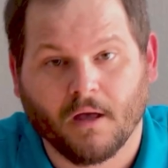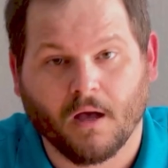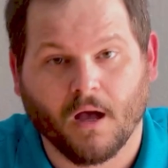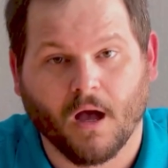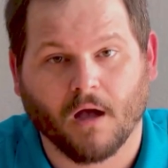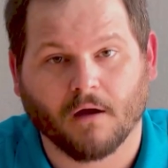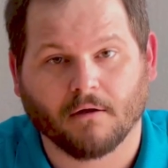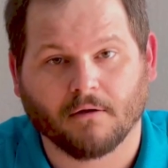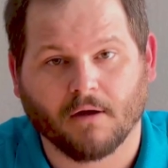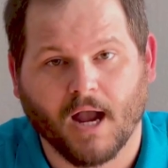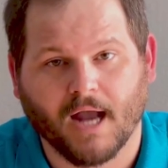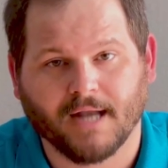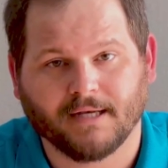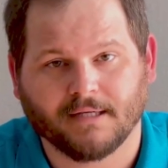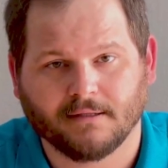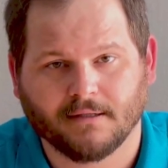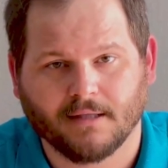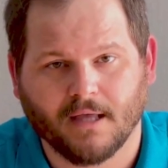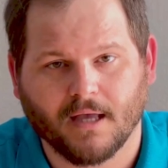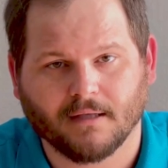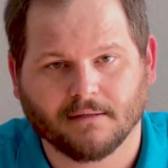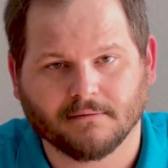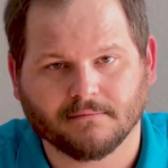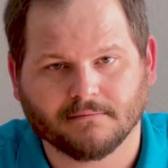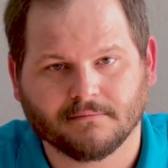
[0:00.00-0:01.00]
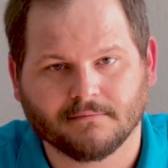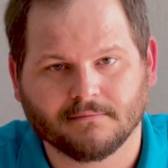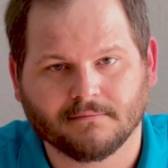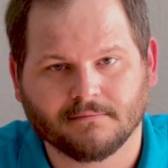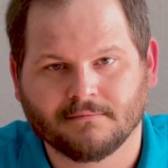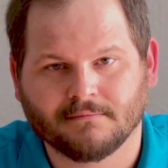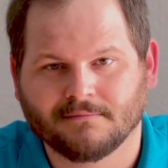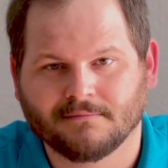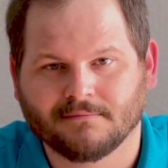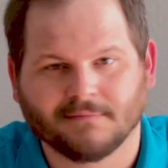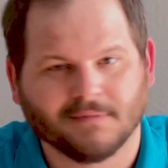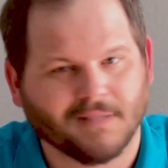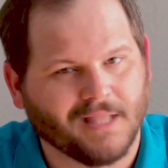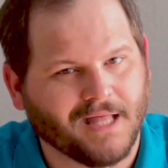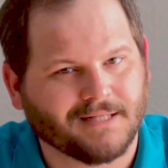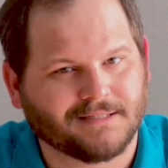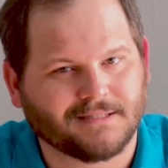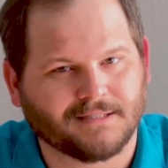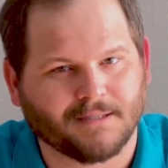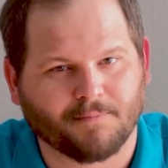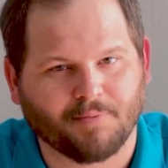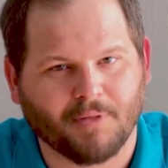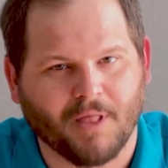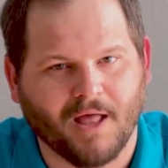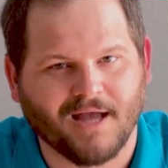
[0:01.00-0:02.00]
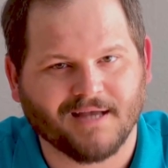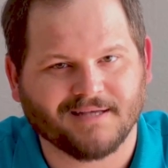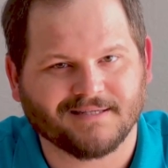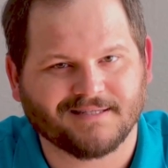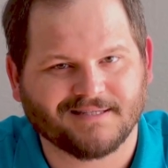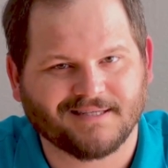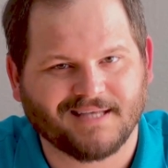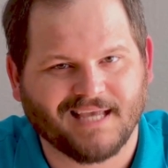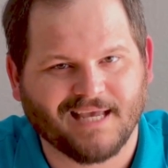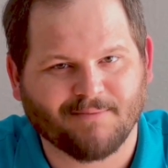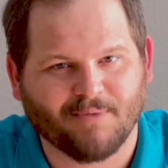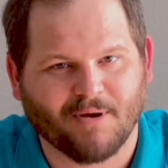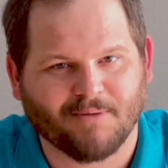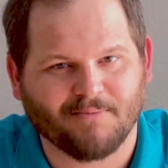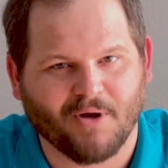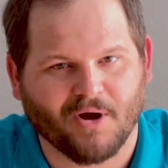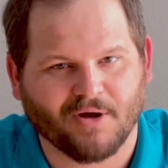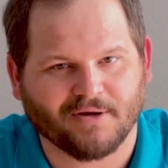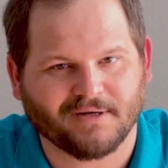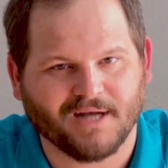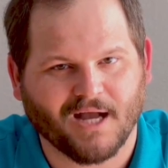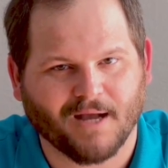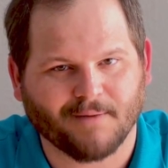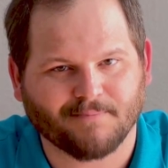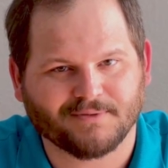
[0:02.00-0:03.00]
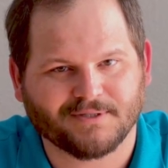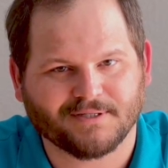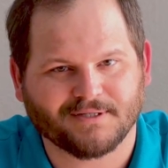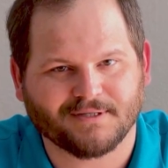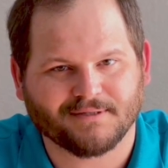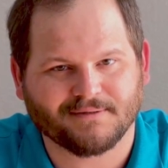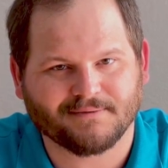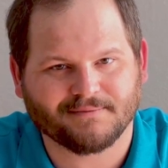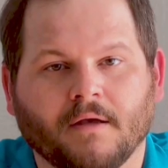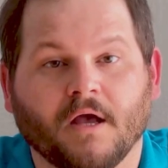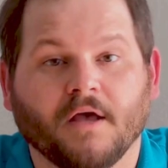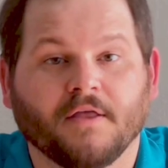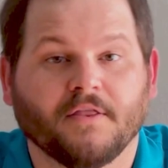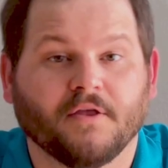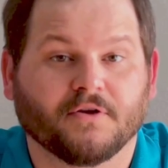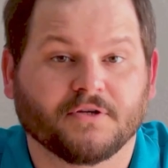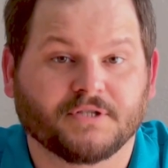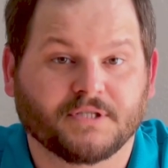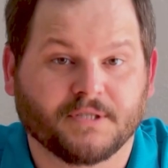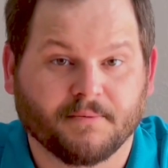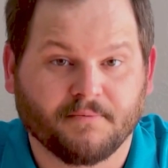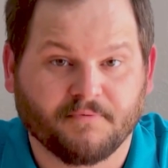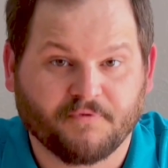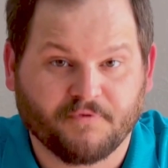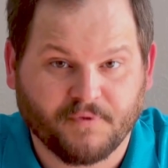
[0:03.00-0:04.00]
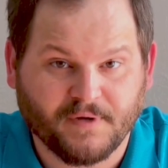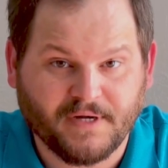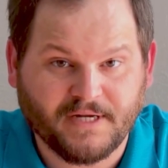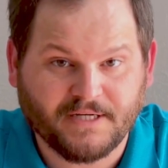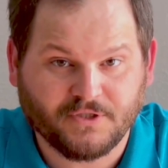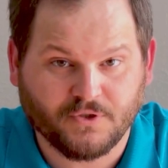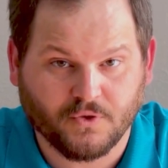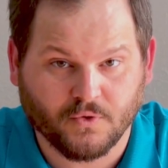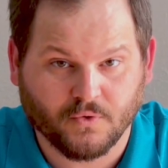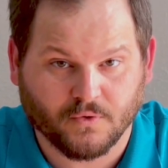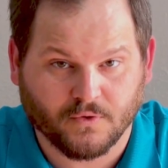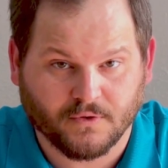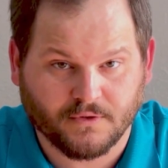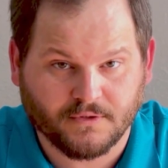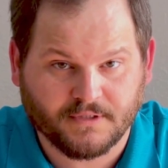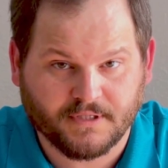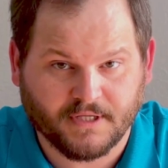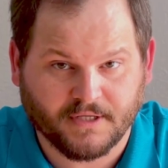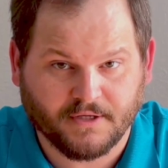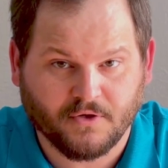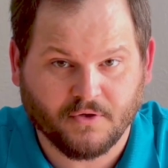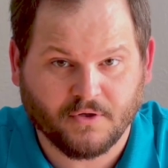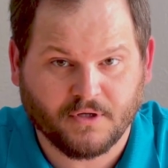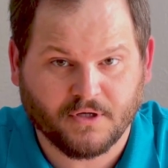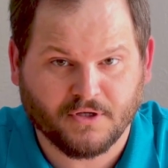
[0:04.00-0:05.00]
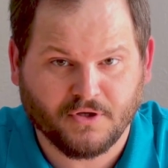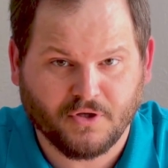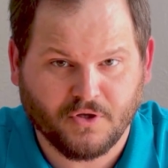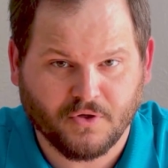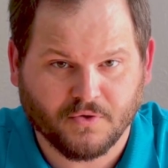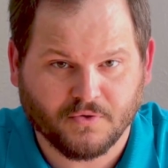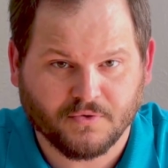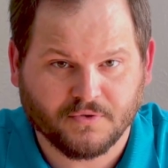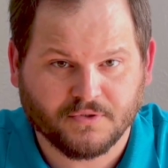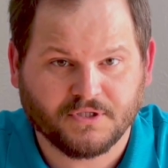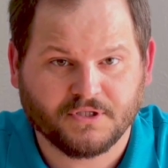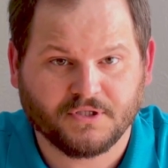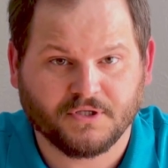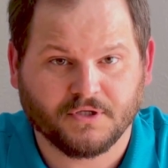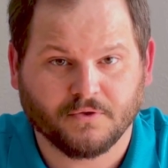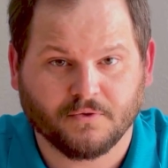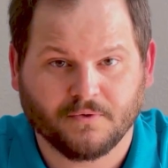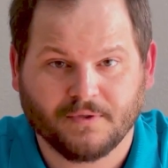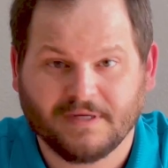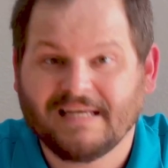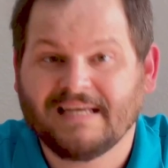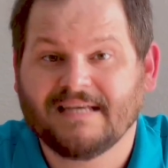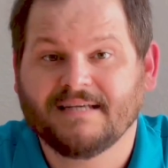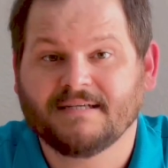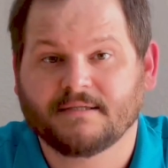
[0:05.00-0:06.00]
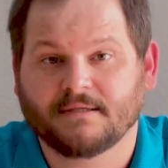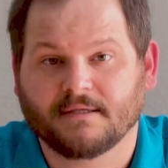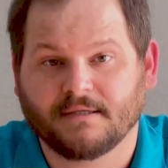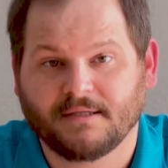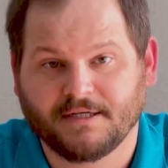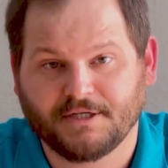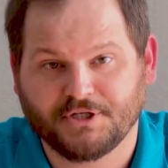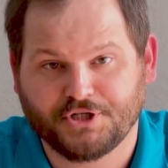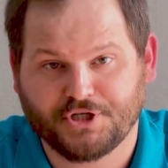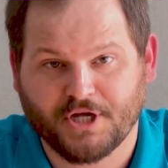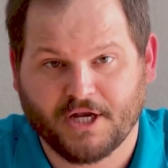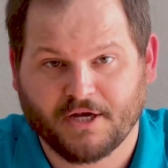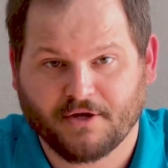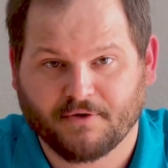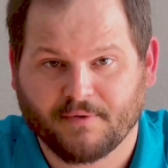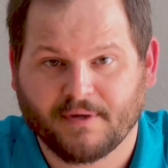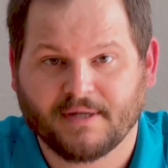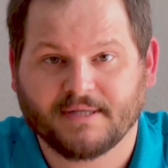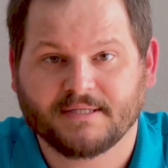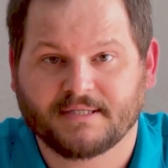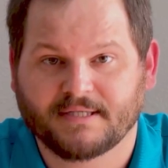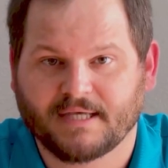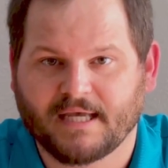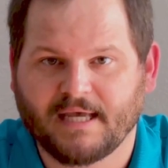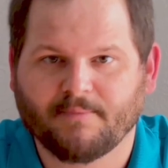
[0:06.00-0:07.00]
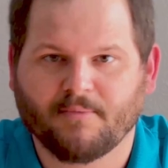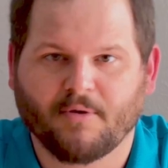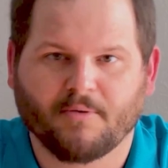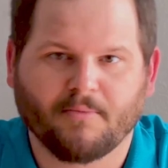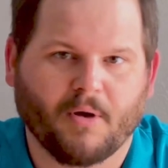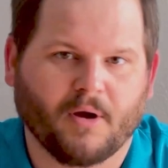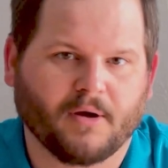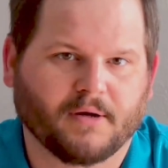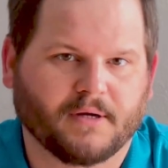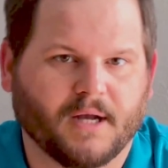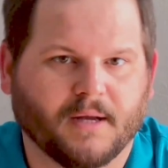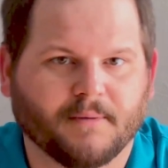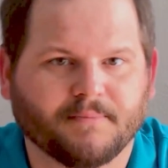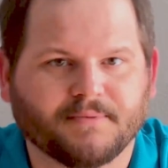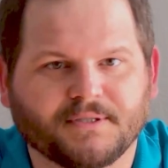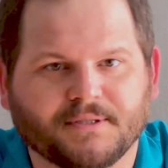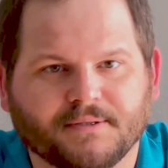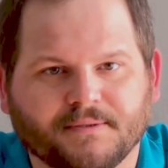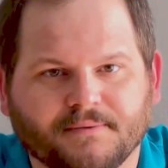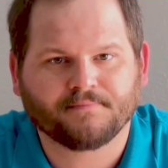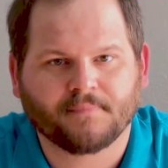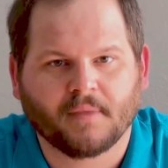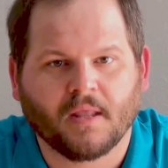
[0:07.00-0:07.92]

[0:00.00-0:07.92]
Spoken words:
Alrighty then, let's apply schema markups. There are some free tools that you can use to easily generate schema markups.